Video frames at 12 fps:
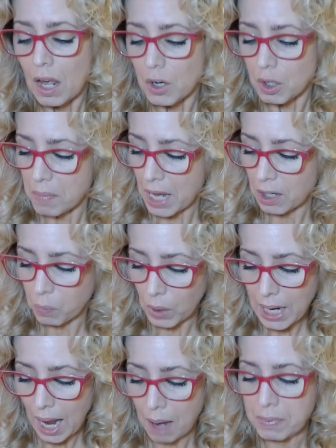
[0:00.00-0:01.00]
No matter
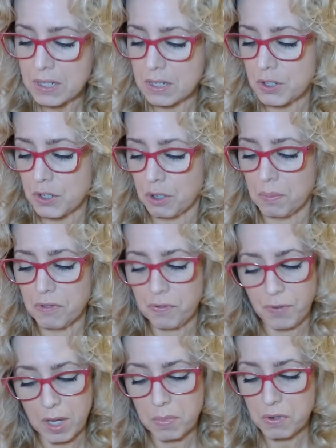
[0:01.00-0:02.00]
what happens in terms of
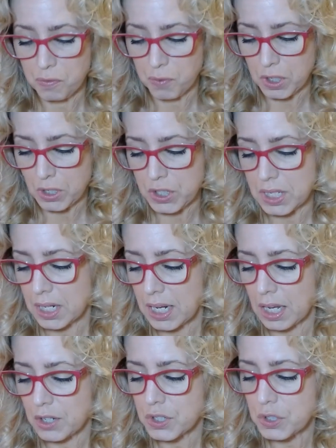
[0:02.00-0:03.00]
fame and fortune,
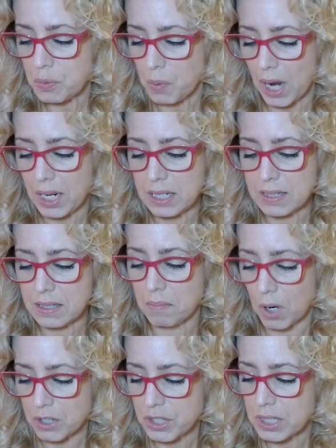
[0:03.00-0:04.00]
dedication to writing is a
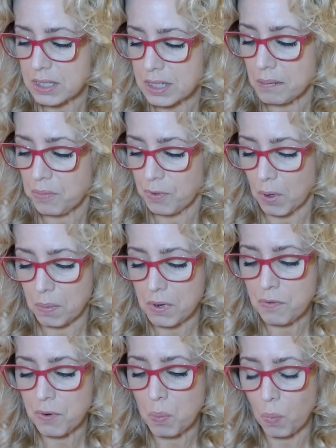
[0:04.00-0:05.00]
marching step
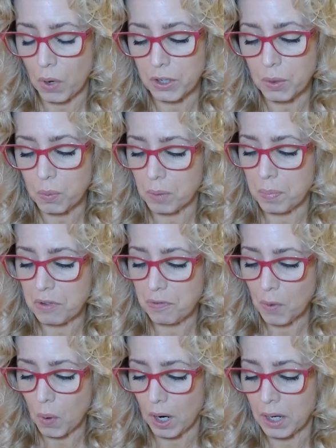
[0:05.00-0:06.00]
forward from where you were
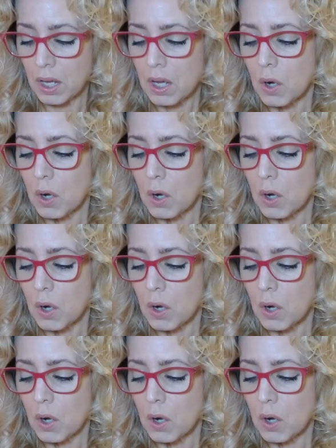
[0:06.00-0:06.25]
before.